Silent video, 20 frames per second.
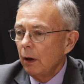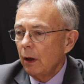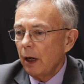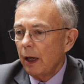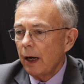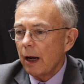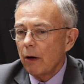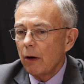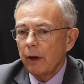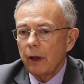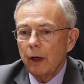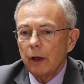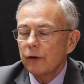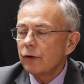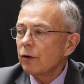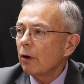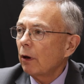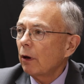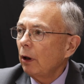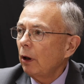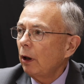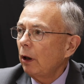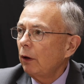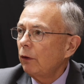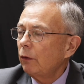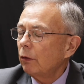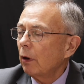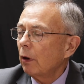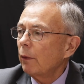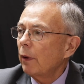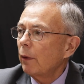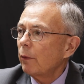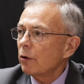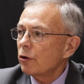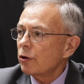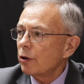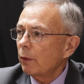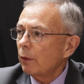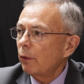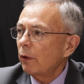and I'll get it circulated to our
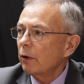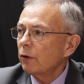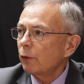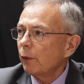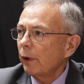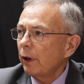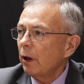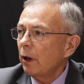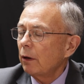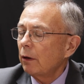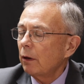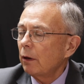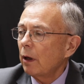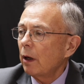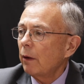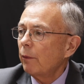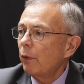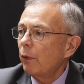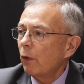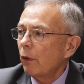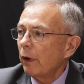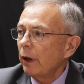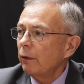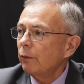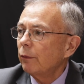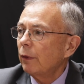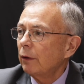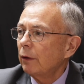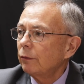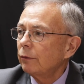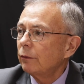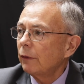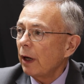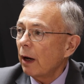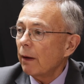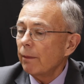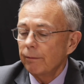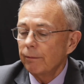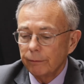membership once we get to that point. But yeah.